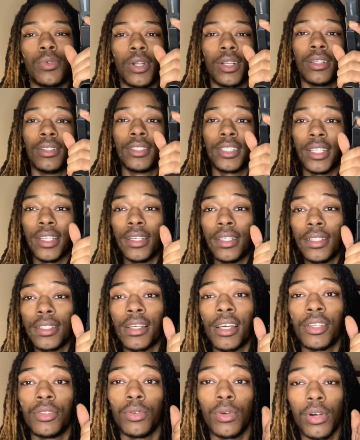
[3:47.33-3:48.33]
change how
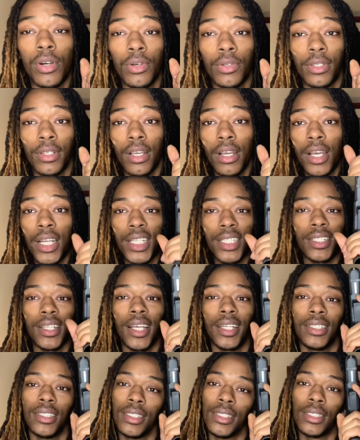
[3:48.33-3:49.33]
you hold the gun. It's not
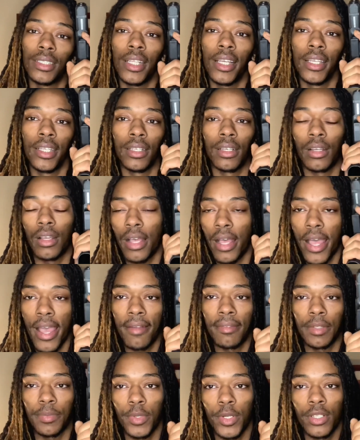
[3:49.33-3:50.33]
just like an
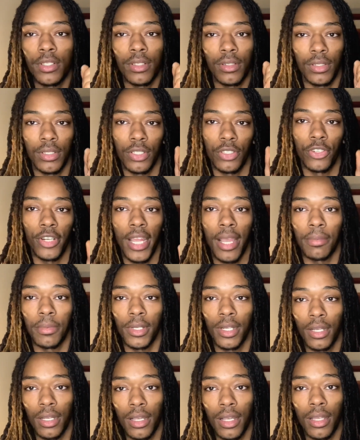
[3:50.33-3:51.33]
average person just grab the
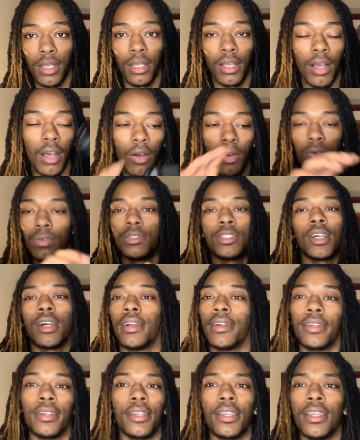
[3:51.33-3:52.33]
gun. Oh, sorry,